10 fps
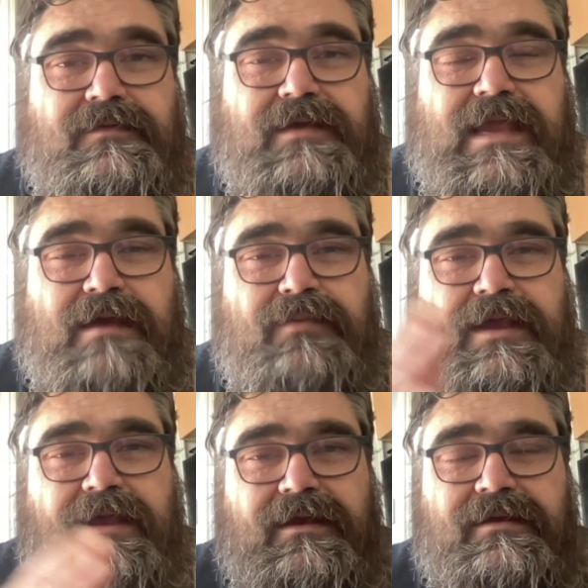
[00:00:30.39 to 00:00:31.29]
The
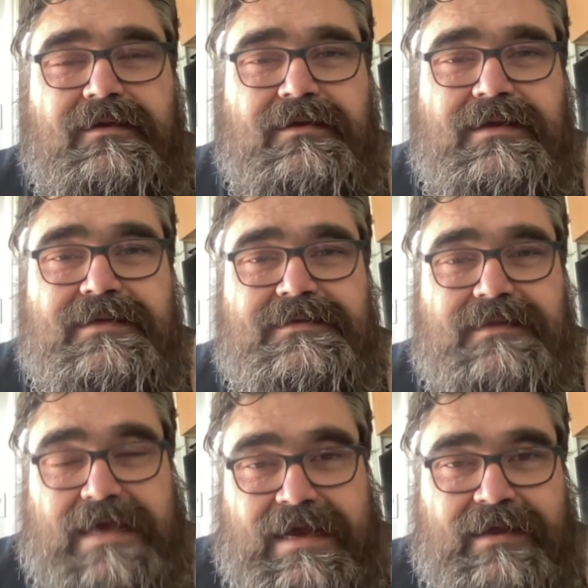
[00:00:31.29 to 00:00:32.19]
campaign is
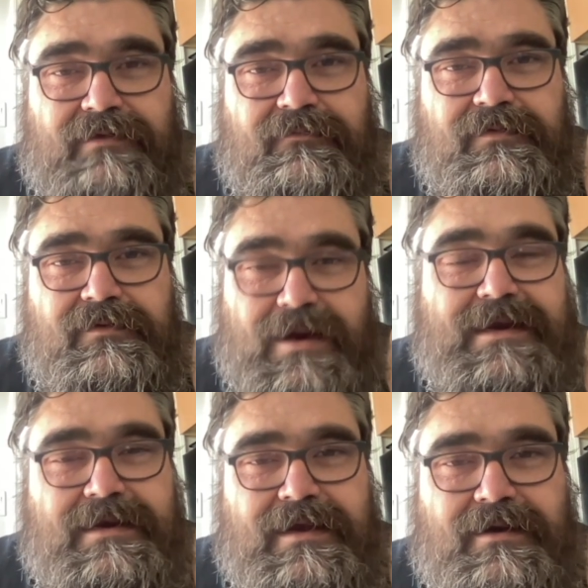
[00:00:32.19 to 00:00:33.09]
live
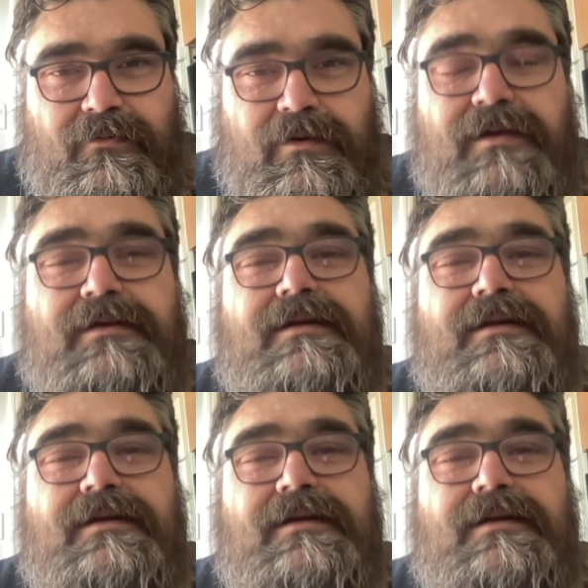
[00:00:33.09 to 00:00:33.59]
right now,